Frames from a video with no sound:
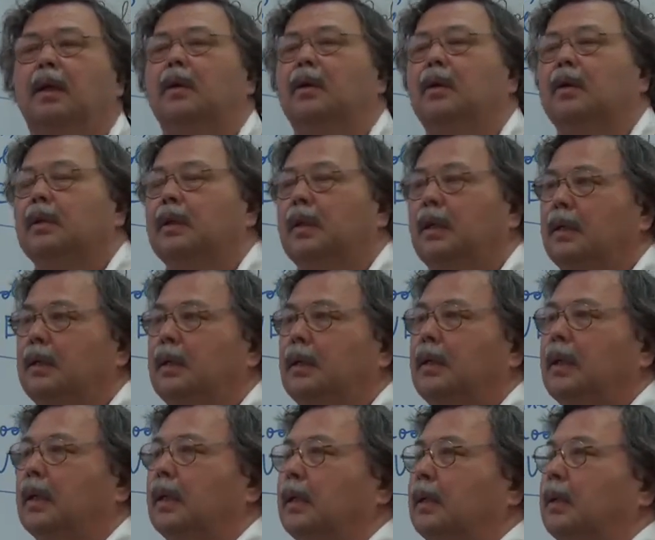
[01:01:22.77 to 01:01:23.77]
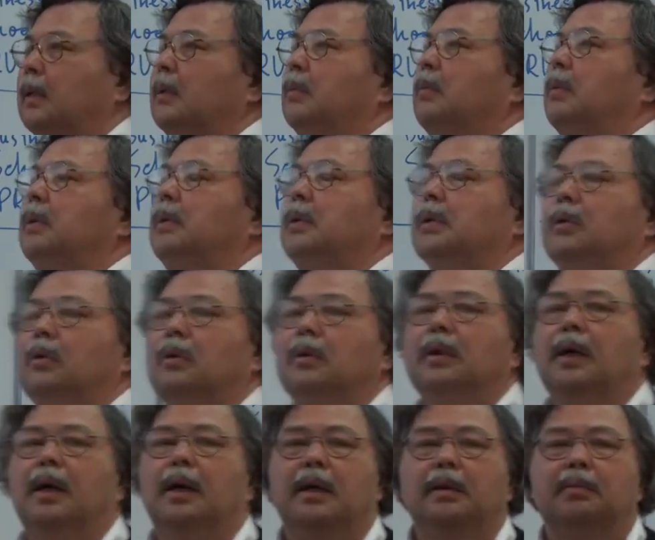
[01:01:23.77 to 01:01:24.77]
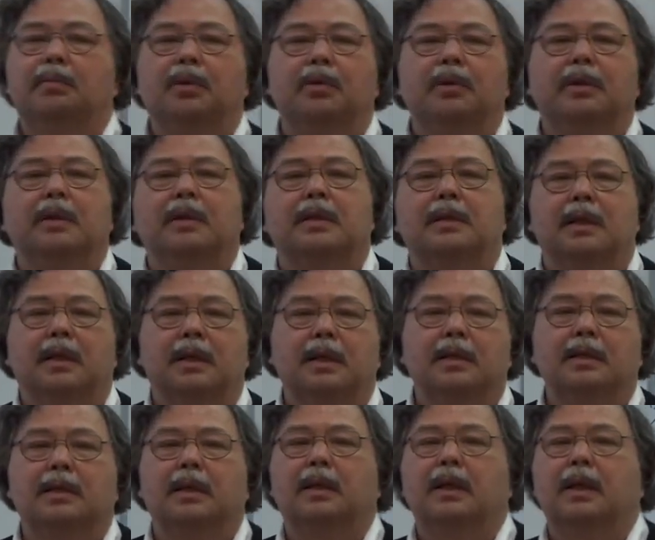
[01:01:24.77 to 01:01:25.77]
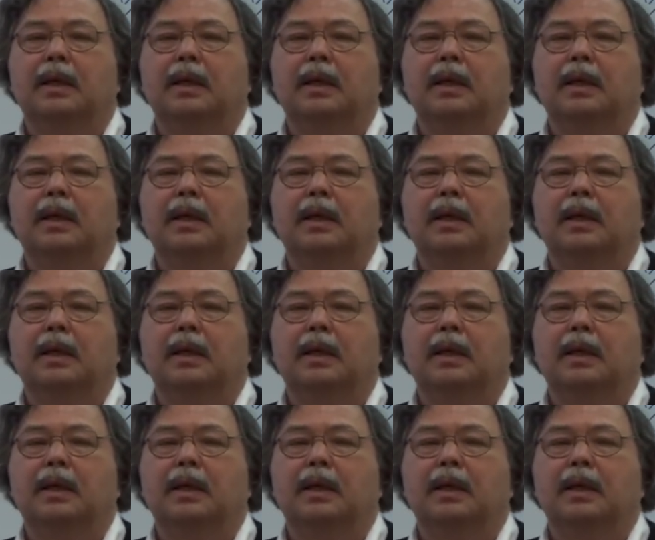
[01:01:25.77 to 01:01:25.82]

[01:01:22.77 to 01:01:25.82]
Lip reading: On the other hand, we do not hypothesize